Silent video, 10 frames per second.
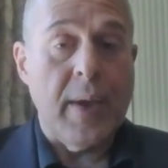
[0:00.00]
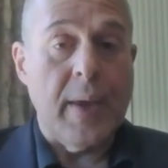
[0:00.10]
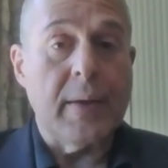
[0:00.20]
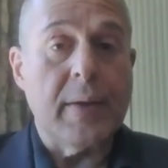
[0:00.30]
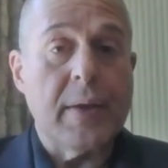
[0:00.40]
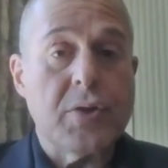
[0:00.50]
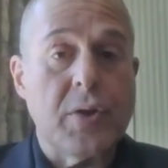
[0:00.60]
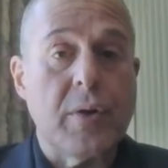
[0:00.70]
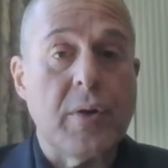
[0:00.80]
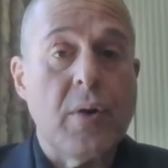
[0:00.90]
In
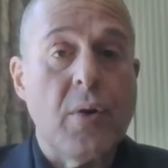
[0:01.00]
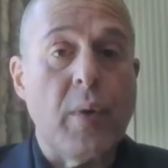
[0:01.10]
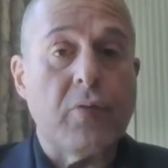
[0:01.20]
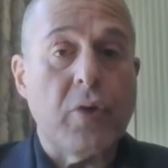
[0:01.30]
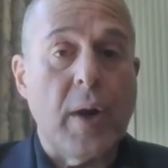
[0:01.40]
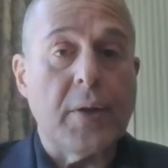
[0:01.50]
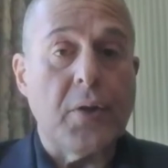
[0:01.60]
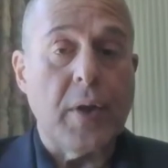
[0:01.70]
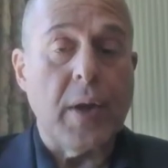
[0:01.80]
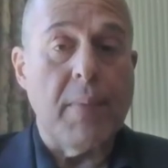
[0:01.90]
addition, we've tried to
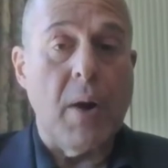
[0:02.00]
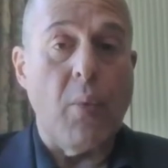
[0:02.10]
think about